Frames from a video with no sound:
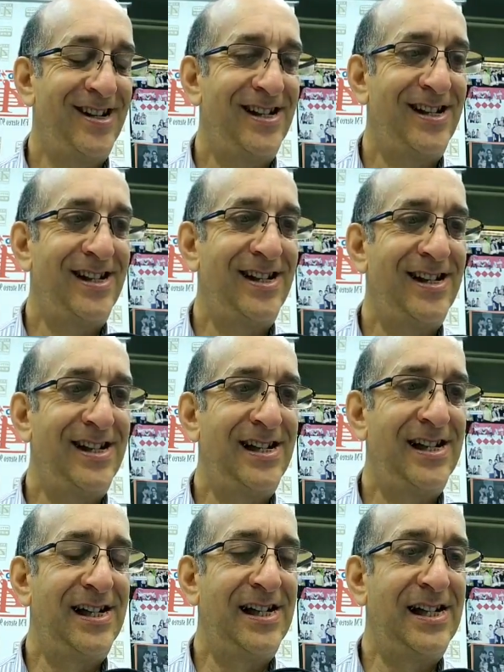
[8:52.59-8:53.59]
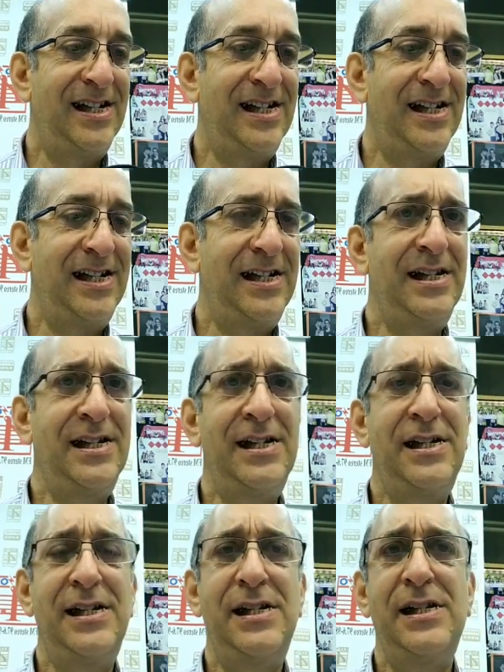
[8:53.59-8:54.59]
Did you pay attention to the
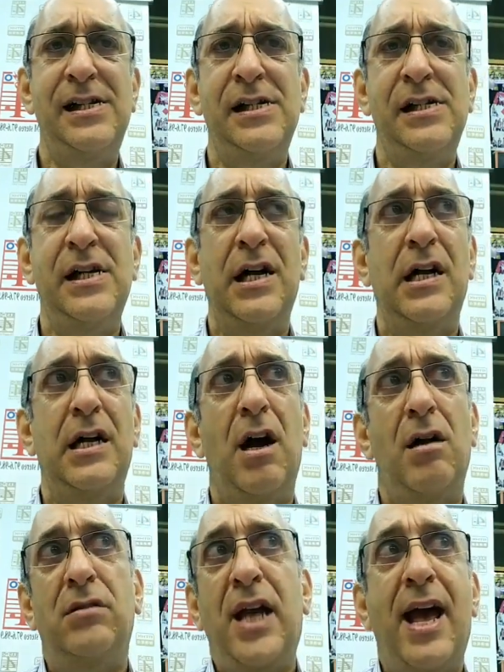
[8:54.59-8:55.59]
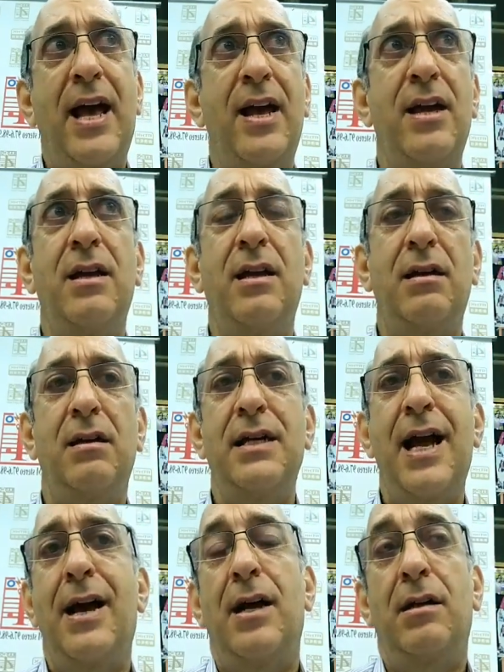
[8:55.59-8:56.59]
uh, music? Okay.
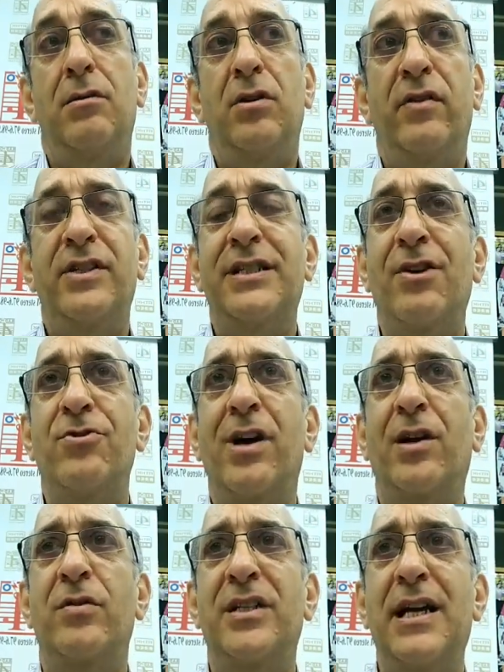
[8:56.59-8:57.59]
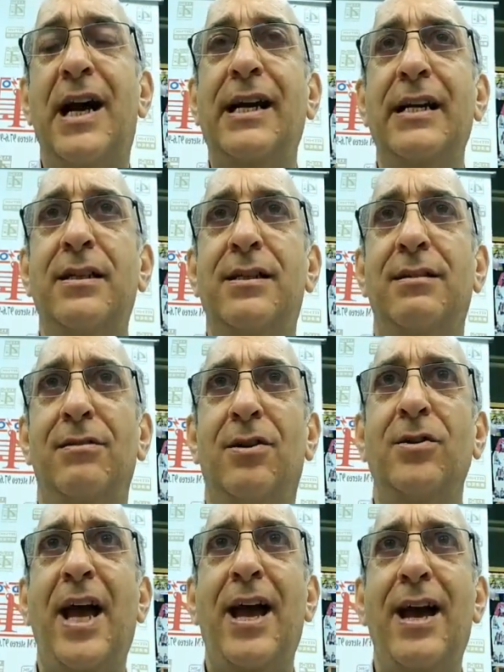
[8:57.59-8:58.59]
Yeah, the soundtrack was nice.
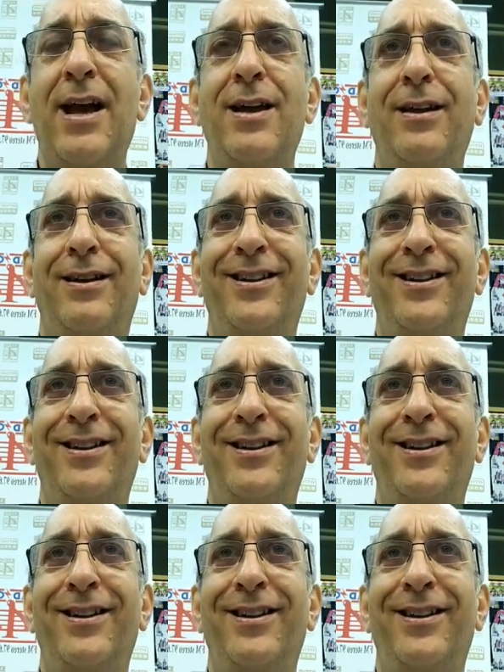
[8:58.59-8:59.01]
Okay.